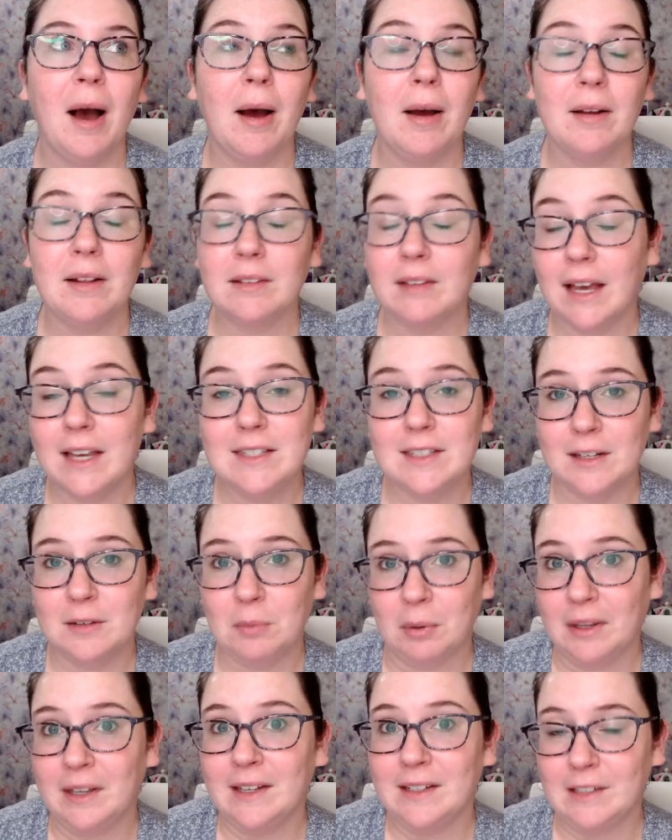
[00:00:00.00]
lesson
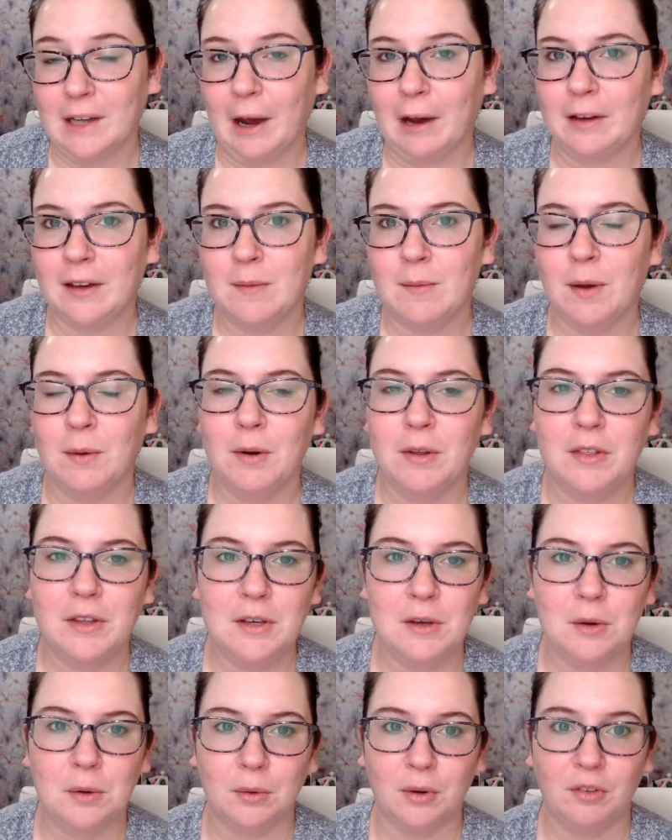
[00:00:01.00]
plan document with a
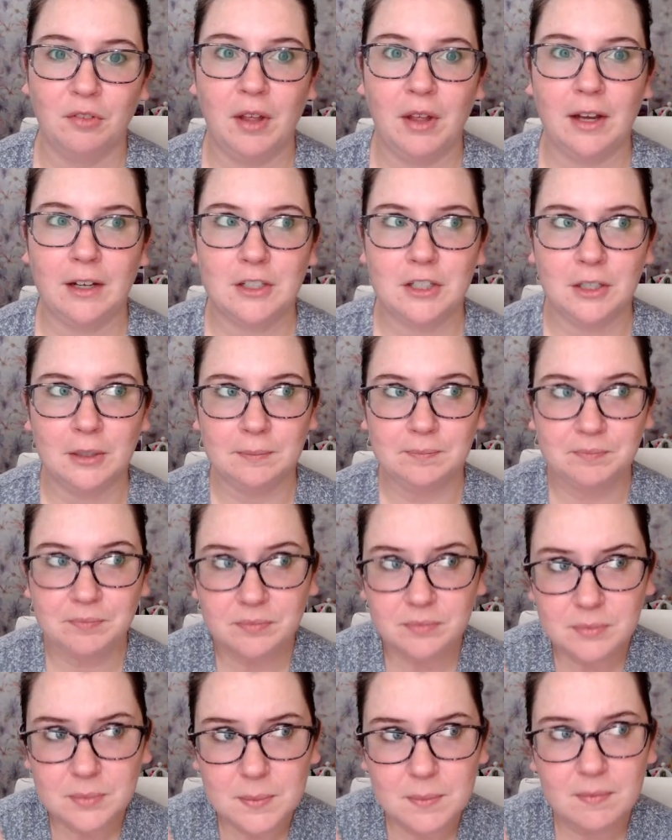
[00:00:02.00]
unit reflection.
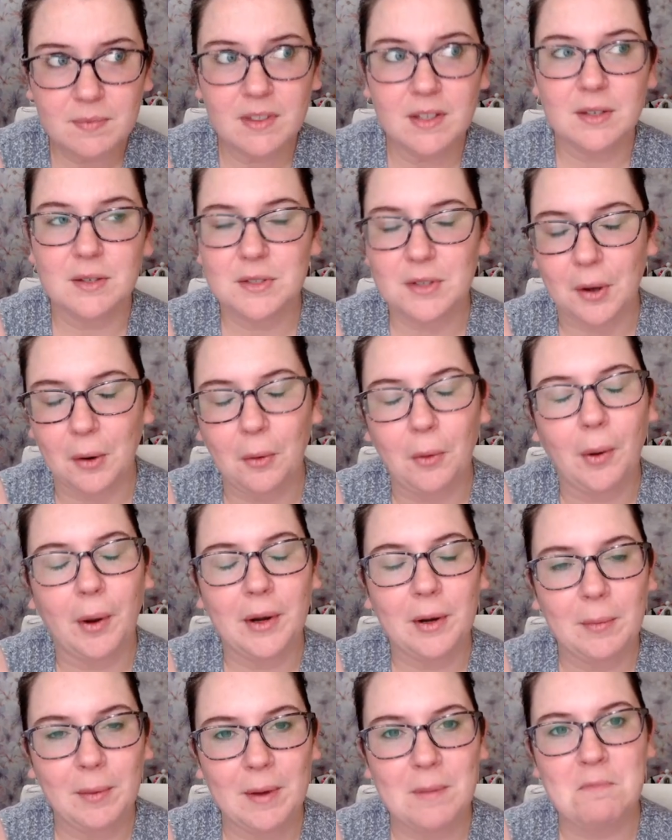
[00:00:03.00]
So
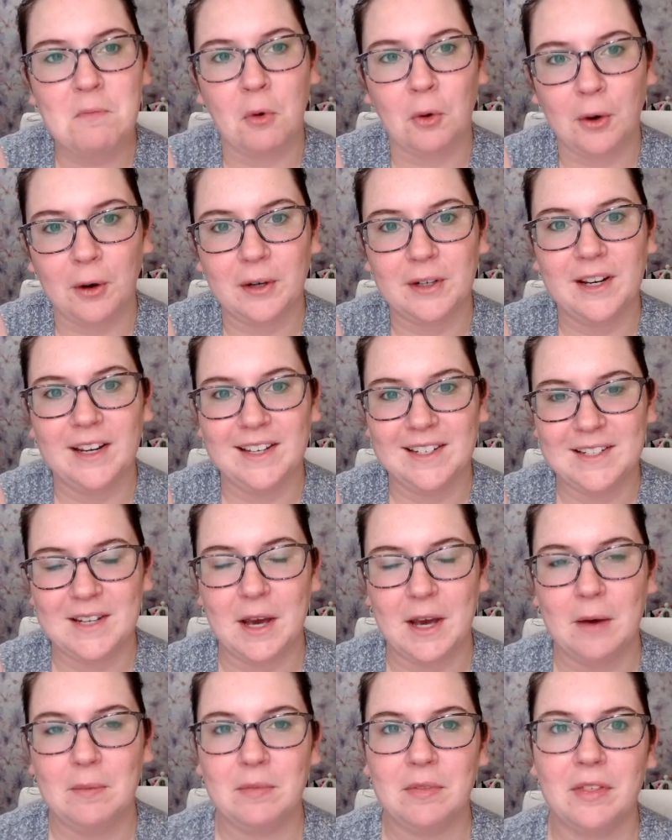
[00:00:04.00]
quite a bit more
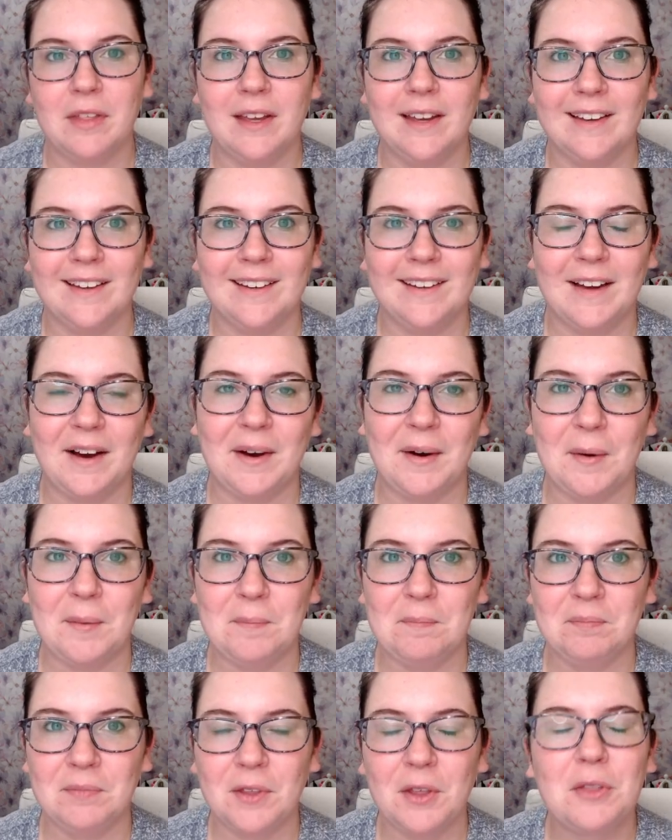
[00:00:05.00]
in-depth than
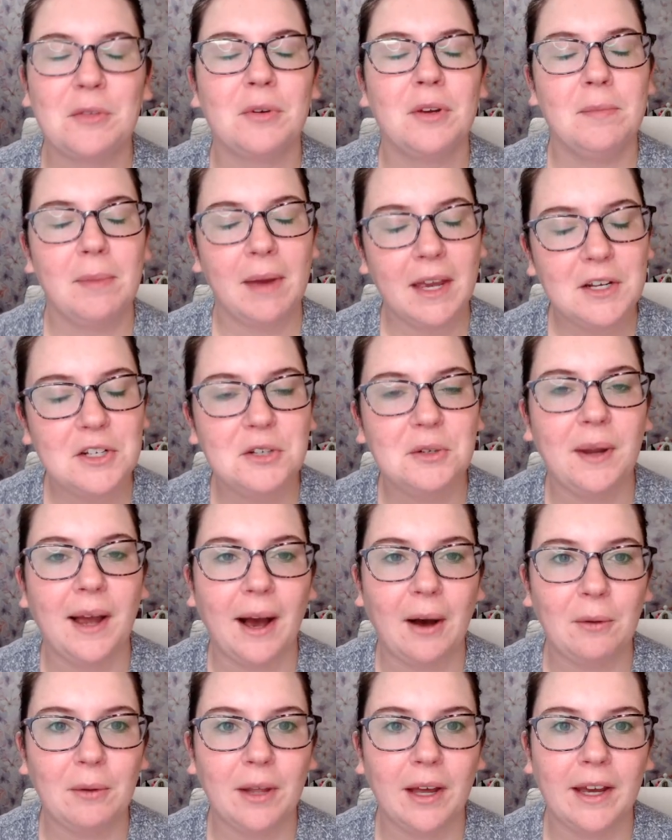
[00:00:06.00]
the 3-page unit
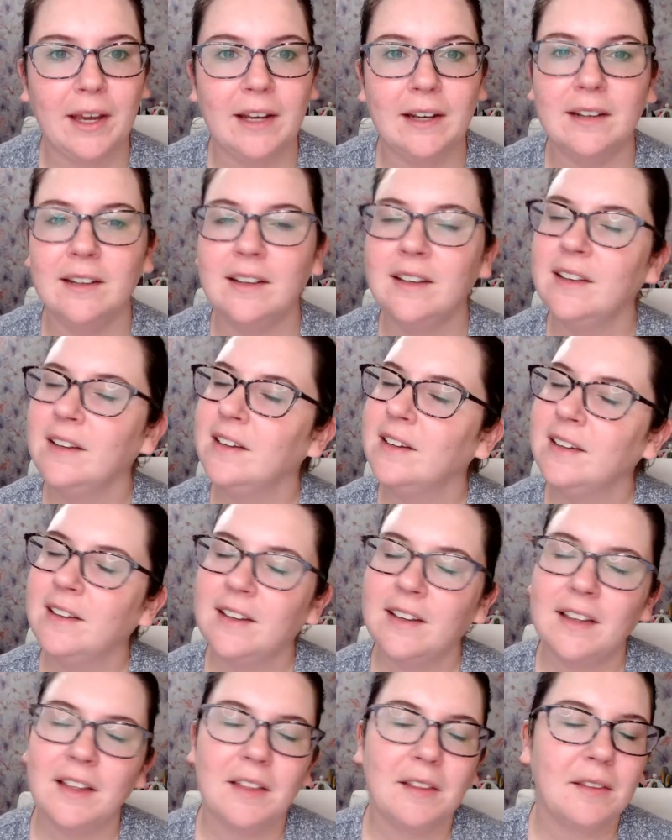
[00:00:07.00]
outline.
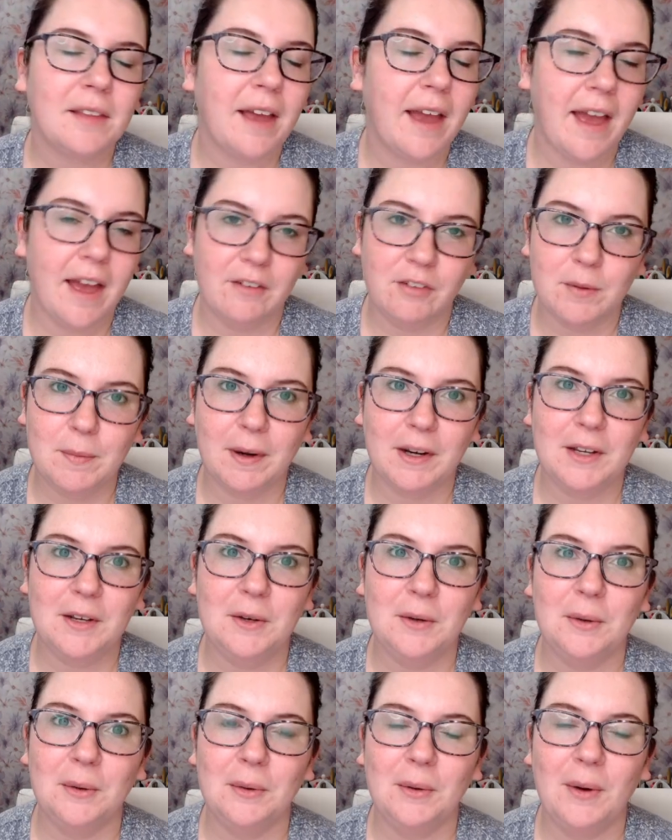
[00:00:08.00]
Everybody
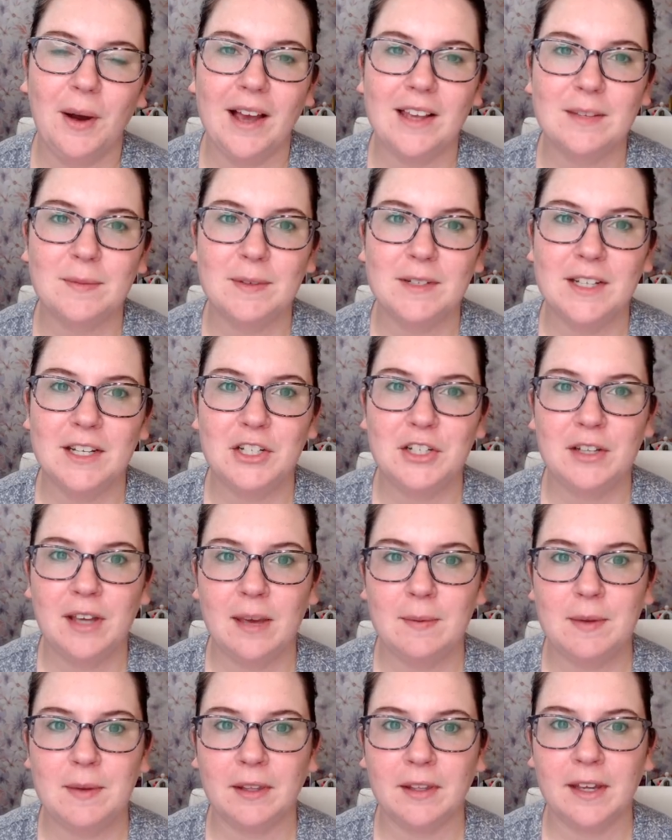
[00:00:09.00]
who has been teaching
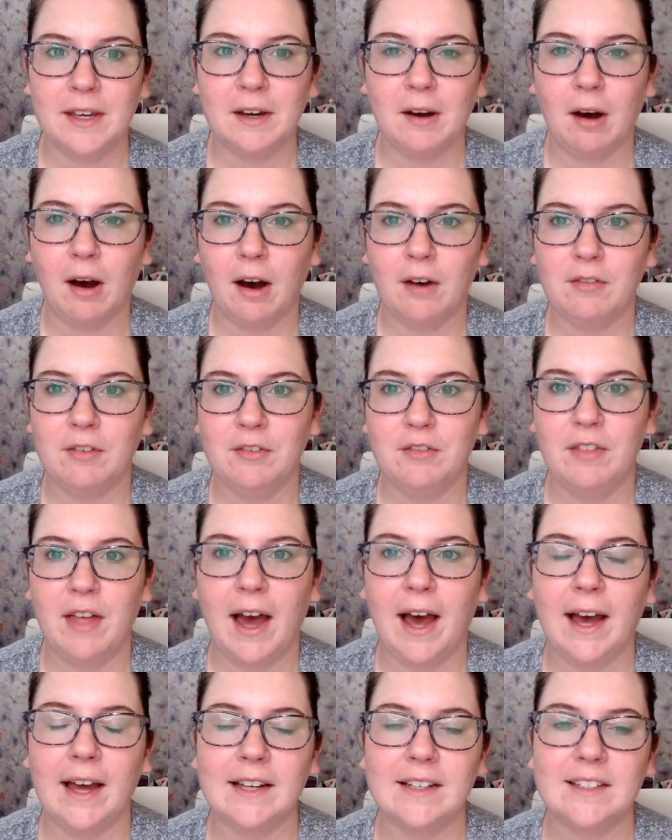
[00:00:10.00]
AP Lang off of
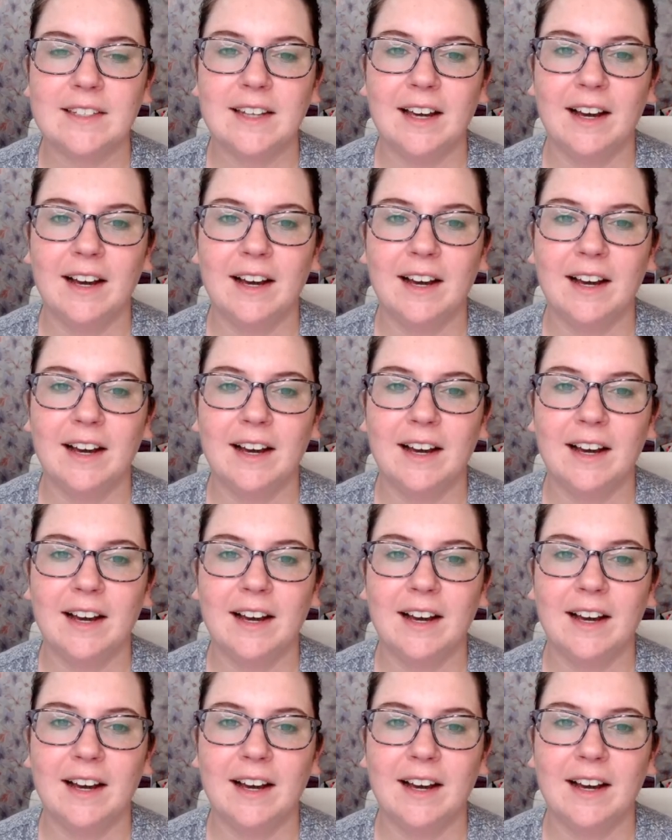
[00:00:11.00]
that,